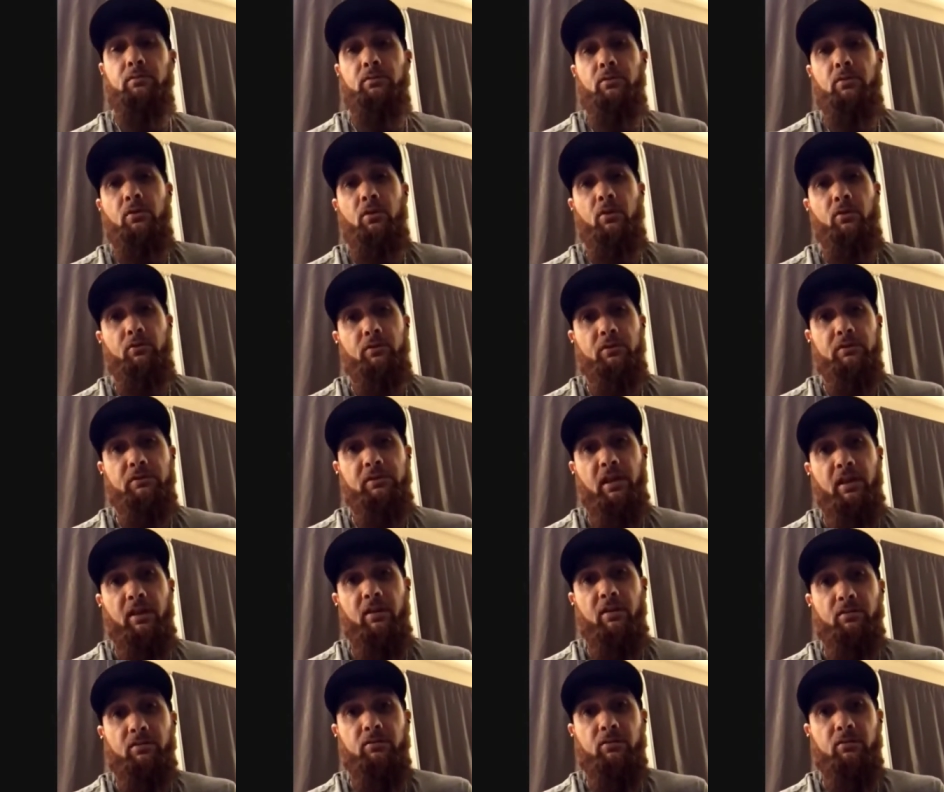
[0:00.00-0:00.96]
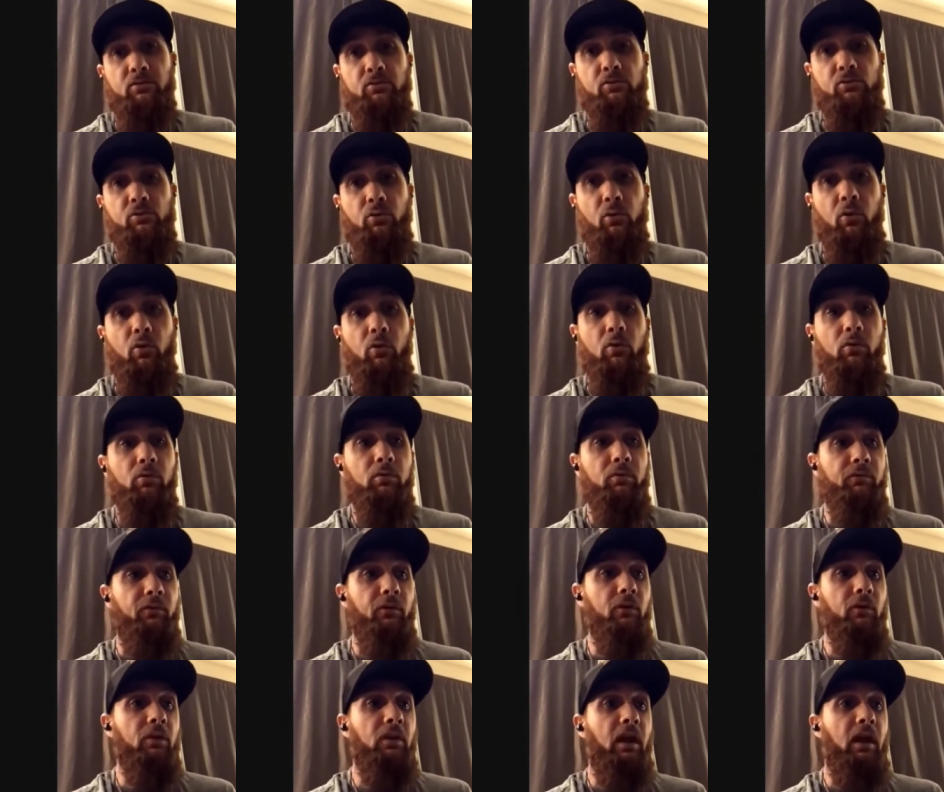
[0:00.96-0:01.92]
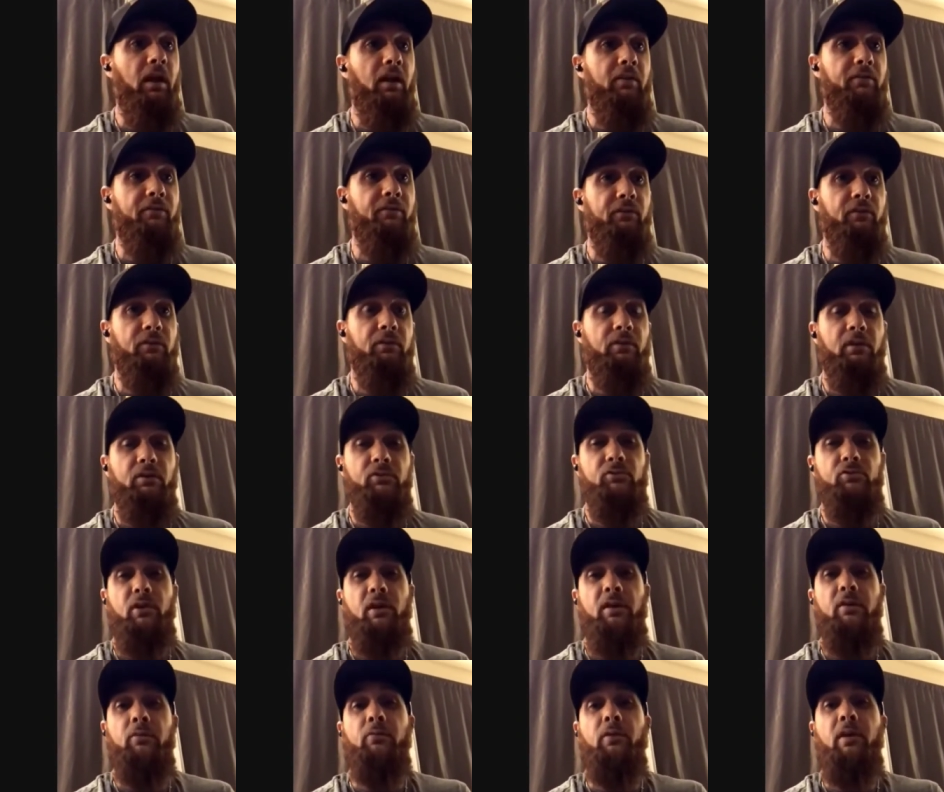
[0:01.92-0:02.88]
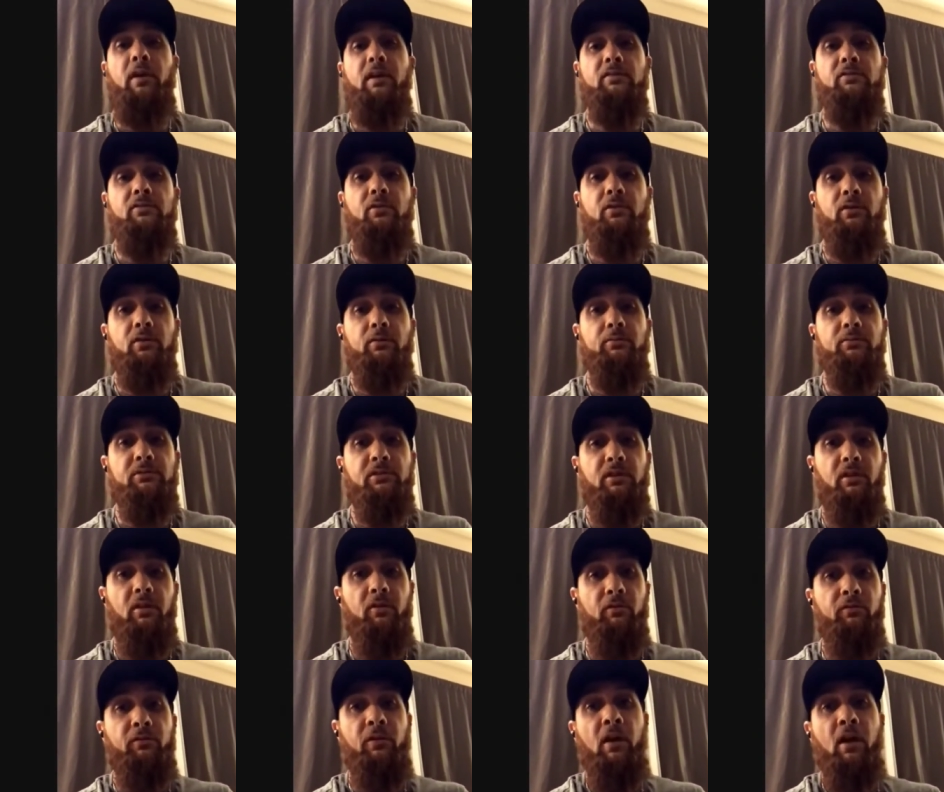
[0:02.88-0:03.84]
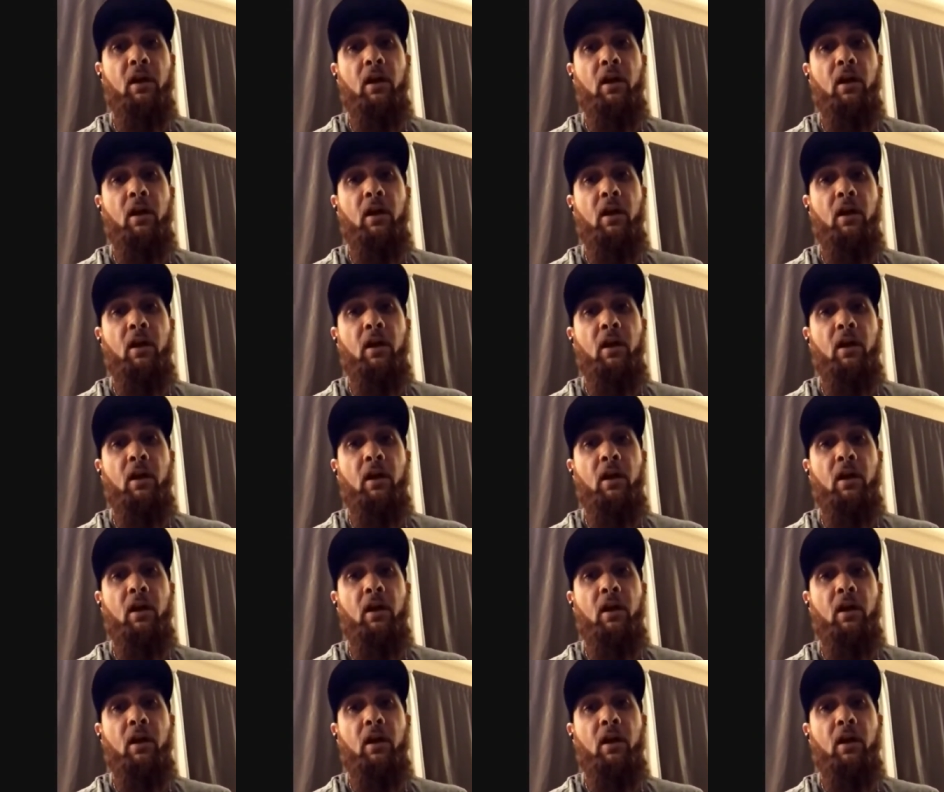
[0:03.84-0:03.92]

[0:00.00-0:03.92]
you know, to take control of her life and, and try to raise her himself.